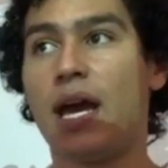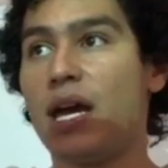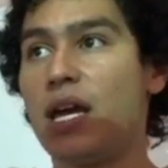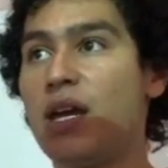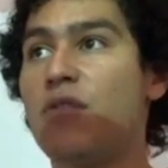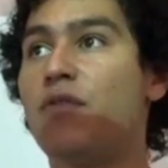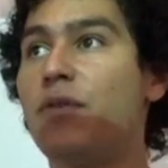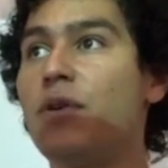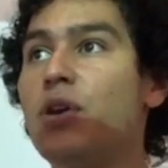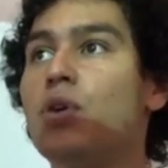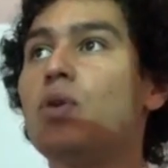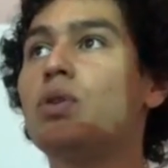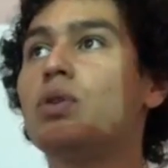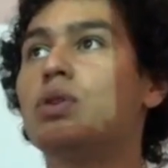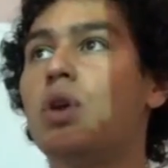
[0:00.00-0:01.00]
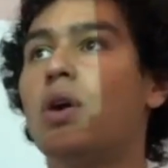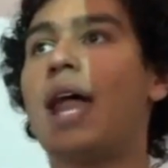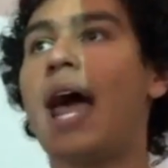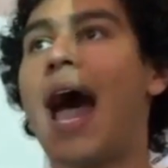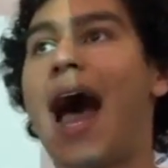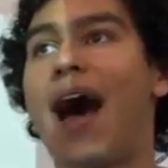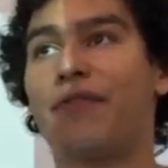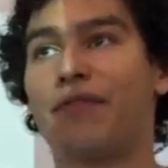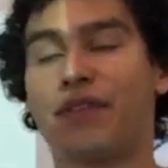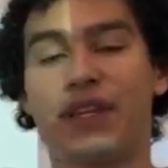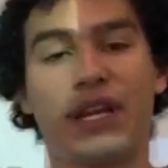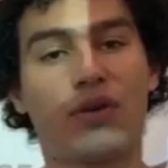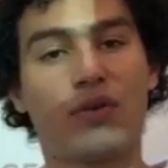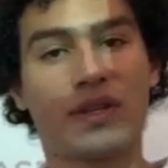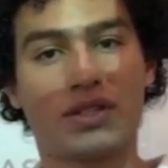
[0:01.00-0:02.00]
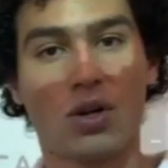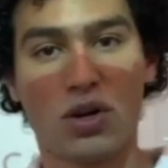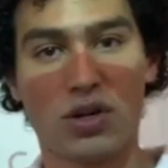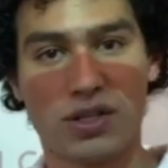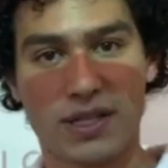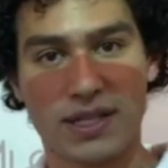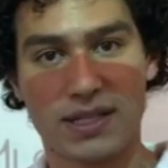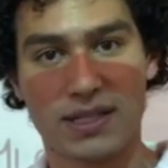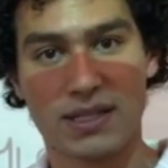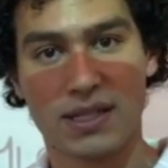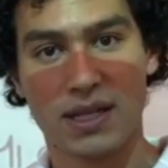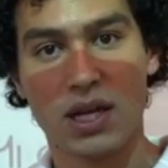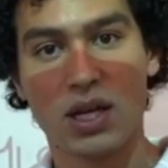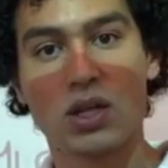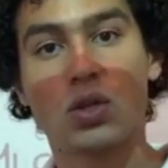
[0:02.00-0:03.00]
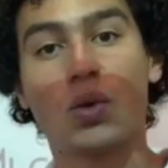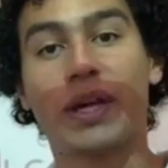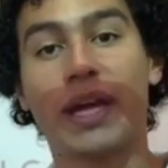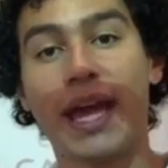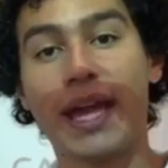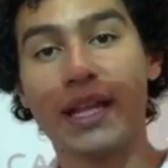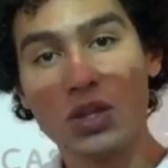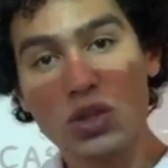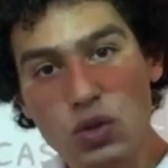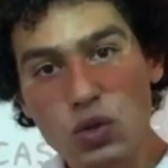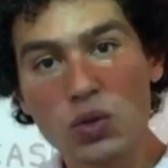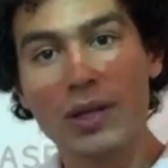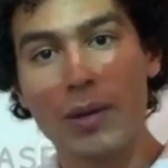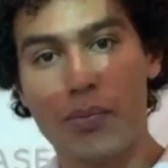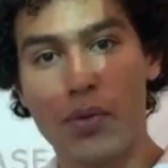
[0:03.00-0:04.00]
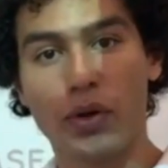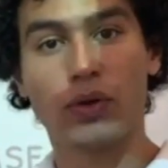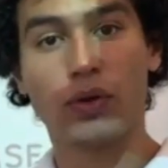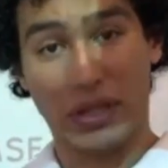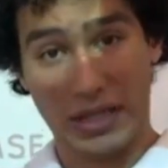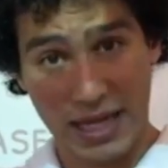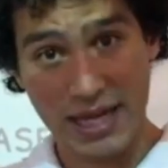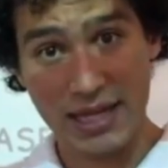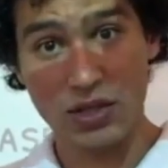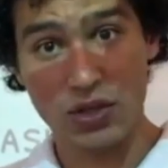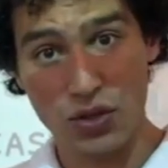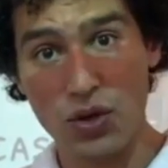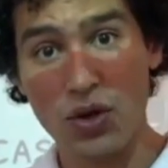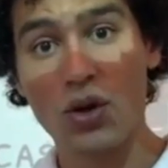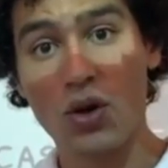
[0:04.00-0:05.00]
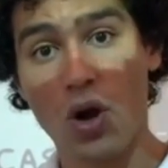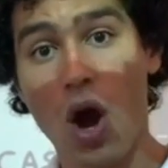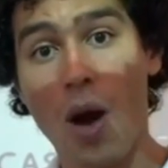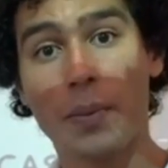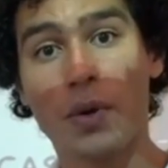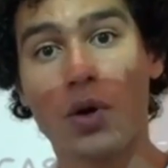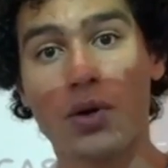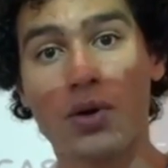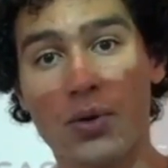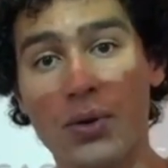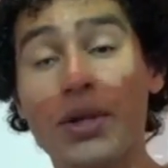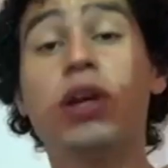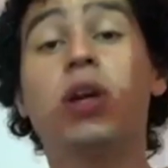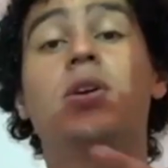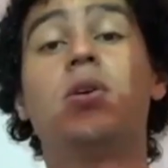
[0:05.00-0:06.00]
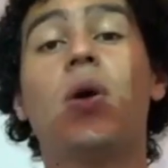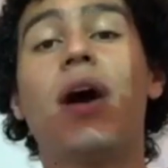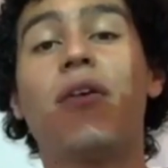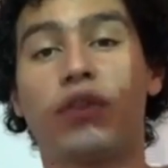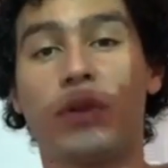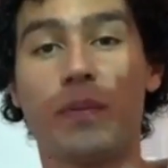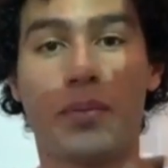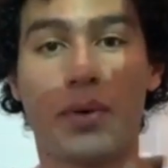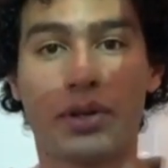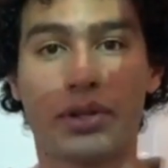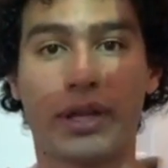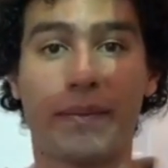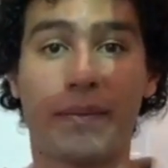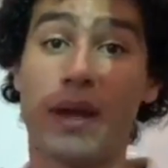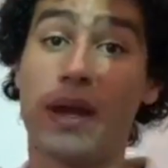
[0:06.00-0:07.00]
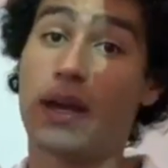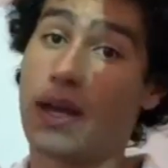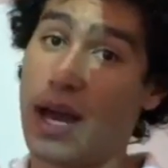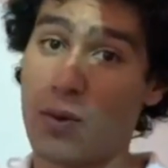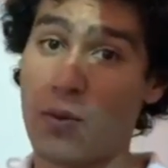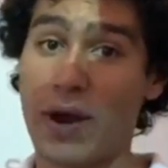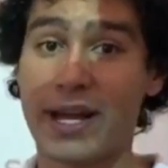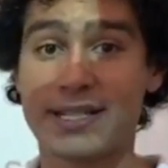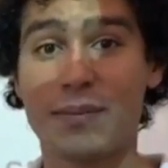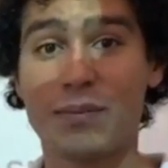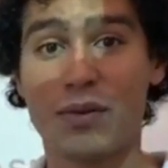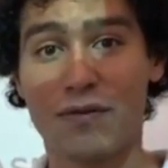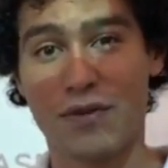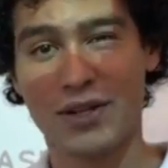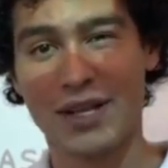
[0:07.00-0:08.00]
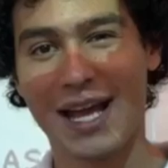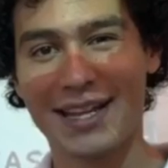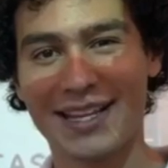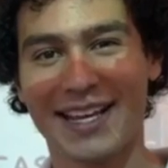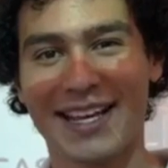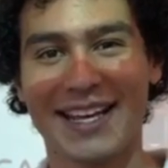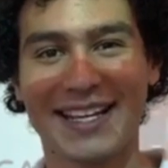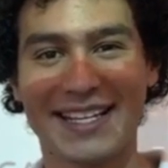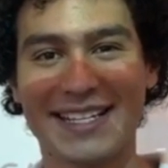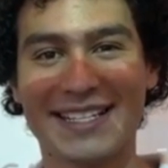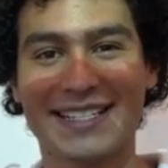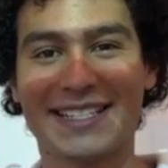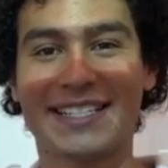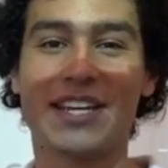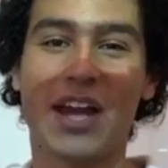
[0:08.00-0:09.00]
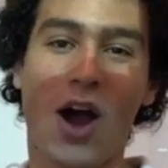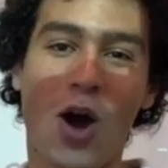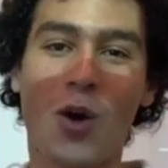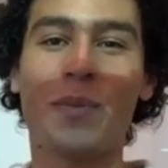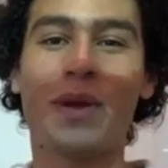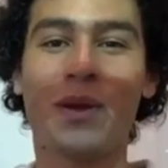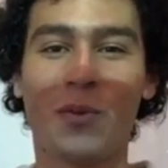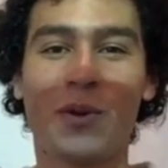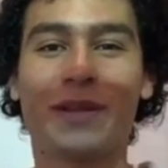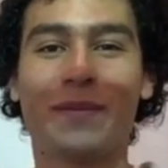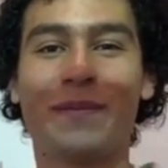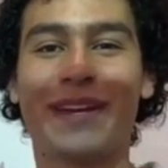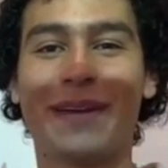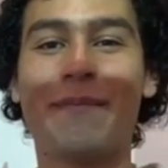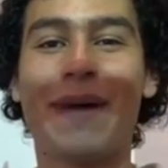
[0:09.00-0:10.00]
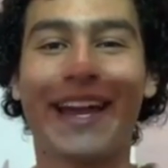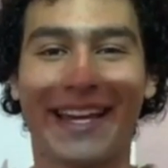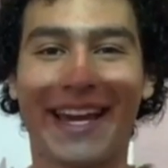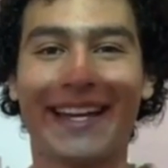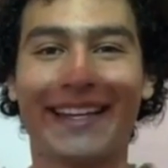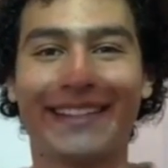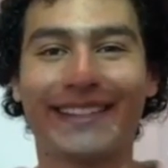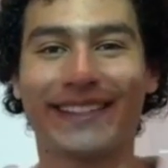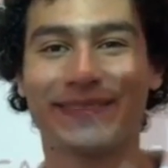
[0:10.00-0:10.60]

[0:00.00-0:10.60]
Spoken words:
If you don't have the resources to can do the product in your home country, you have to import them. And one example for that is Xiaomi with Mikase.